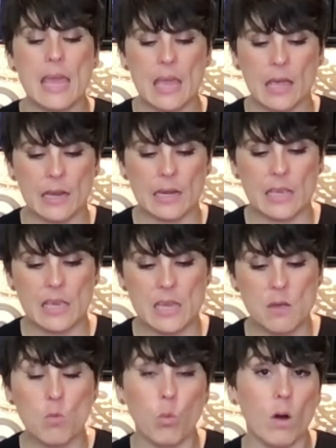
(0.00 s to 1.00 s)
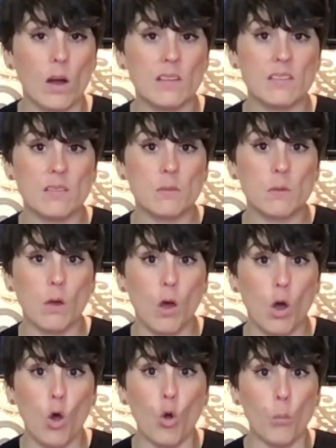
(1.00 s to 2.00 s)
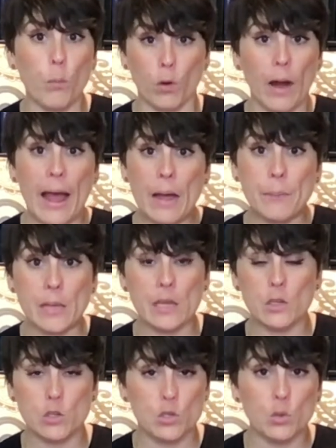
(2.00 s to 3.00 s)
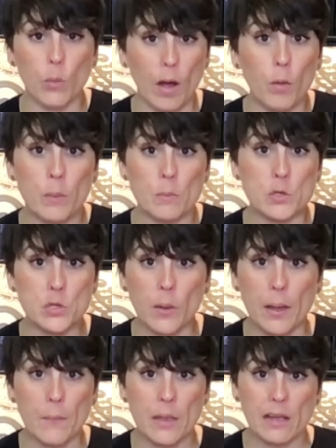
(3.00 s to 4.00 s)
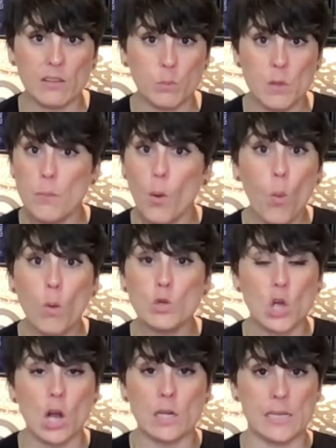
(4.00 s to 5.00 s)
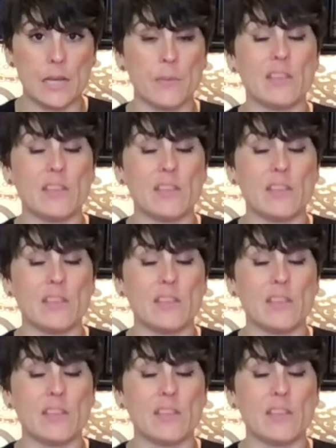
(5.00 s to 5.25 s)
And he wants Hope or Abbi to help him do it because people won't talk to him.